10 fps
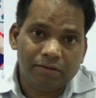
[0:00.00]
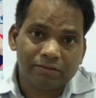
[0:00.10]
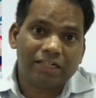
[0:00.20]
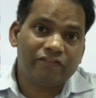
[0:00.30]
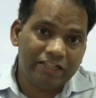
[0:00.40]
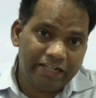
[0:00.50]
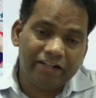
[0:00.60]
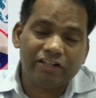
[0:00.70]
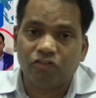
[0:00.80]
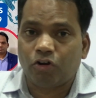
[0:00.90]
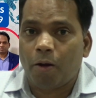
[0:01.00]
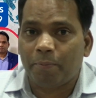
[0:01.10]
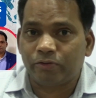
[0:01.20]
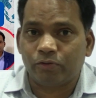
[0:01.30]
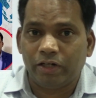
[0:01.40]
That will dent your
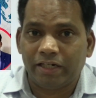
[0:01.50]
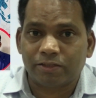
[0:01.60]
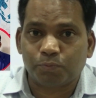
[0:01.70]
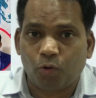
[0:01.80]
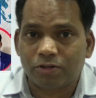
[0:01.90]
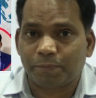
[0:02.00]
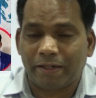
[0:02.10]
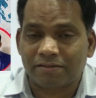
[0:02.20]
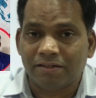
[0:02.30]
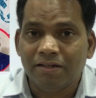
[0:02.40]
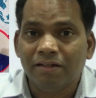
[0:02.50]
opportunities, prospects.